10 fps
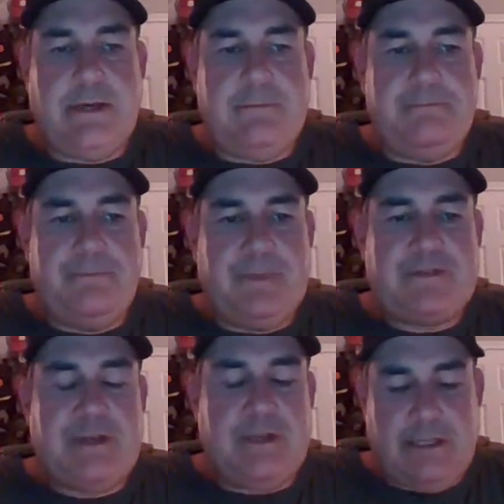
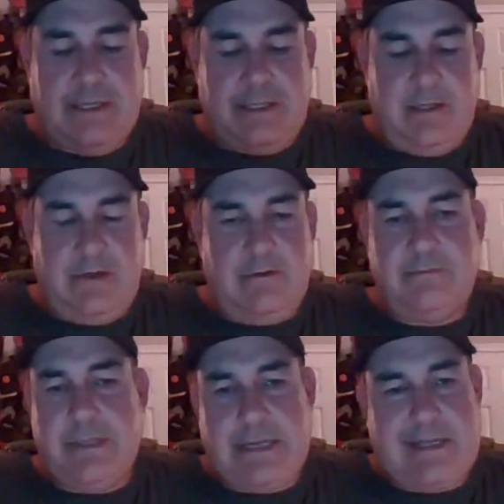That's kind of like, you
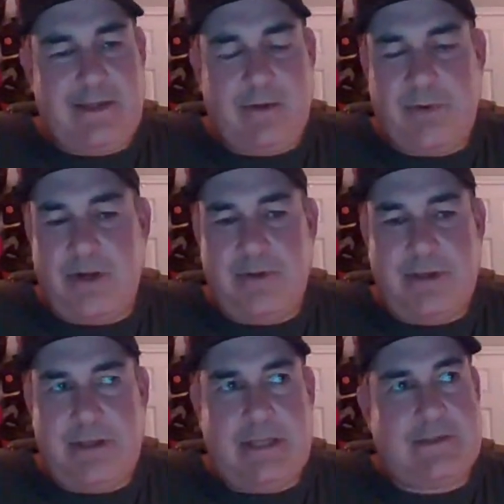know, and y'all
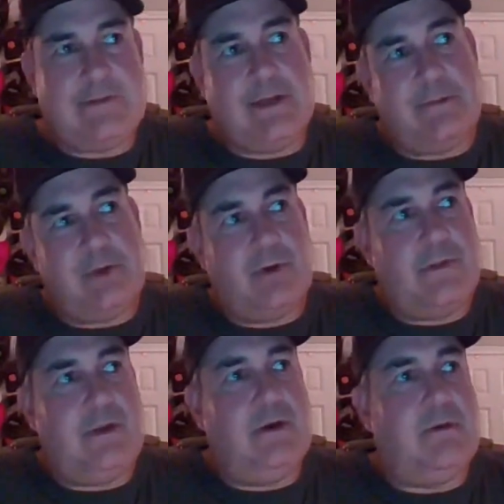probably, like I said, I'm
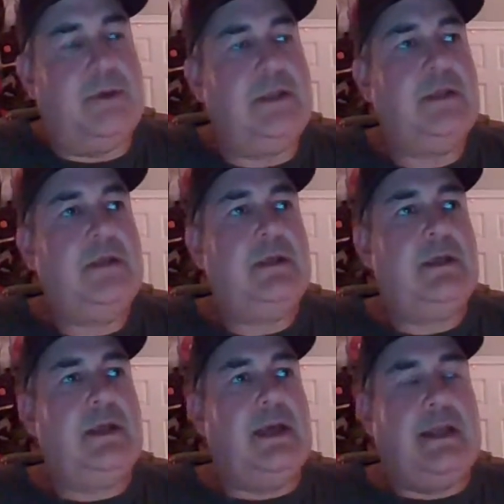older than y'all,
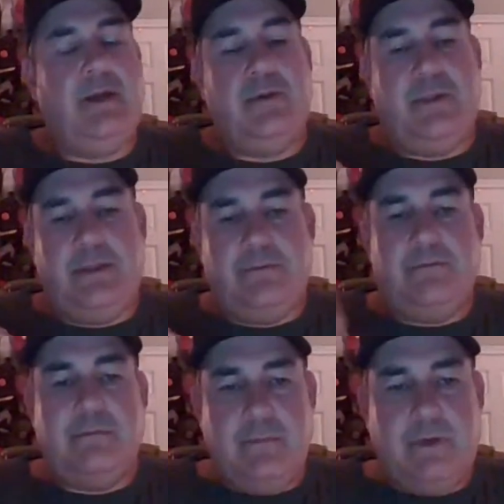and I know
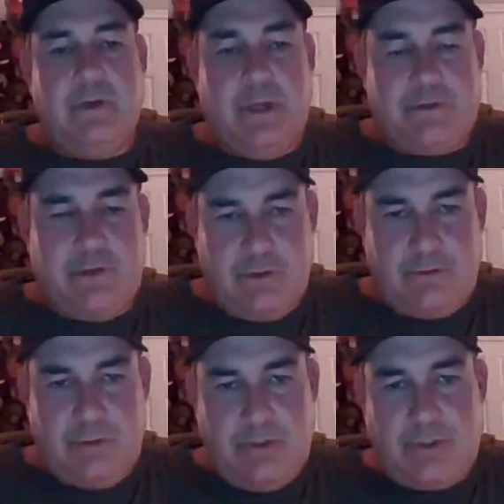that a
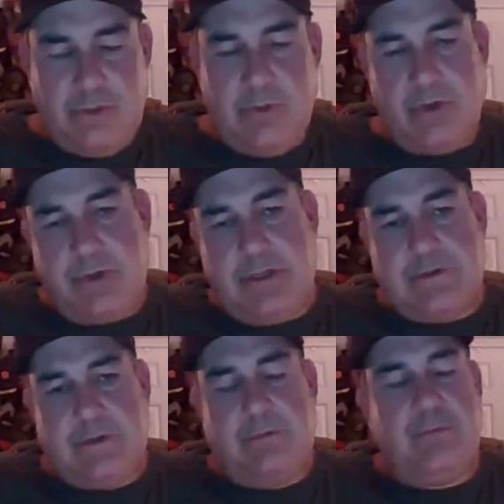certain YouTuber
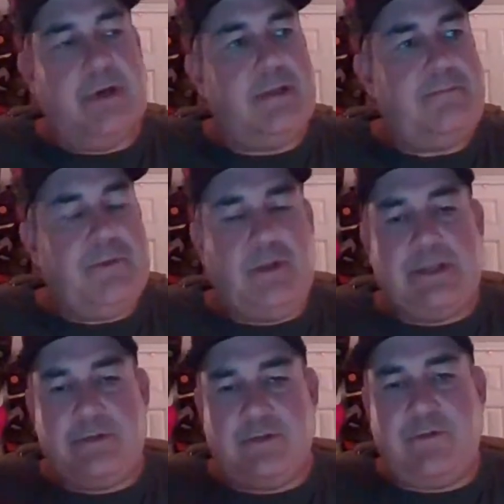does it, but you
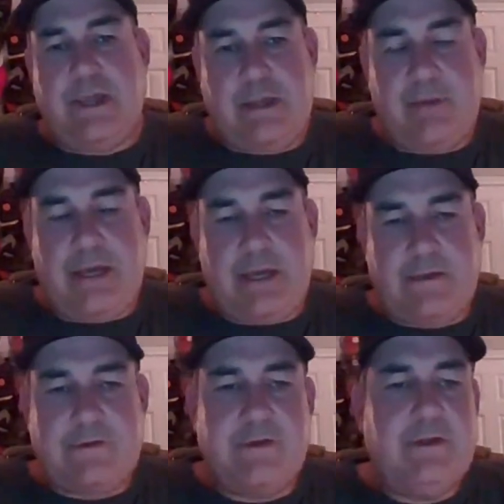know, like those fanny
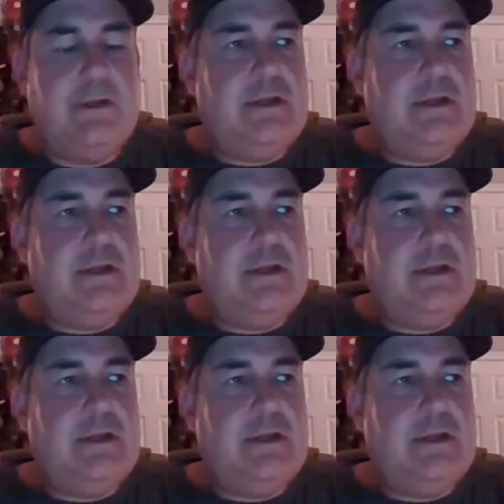packs.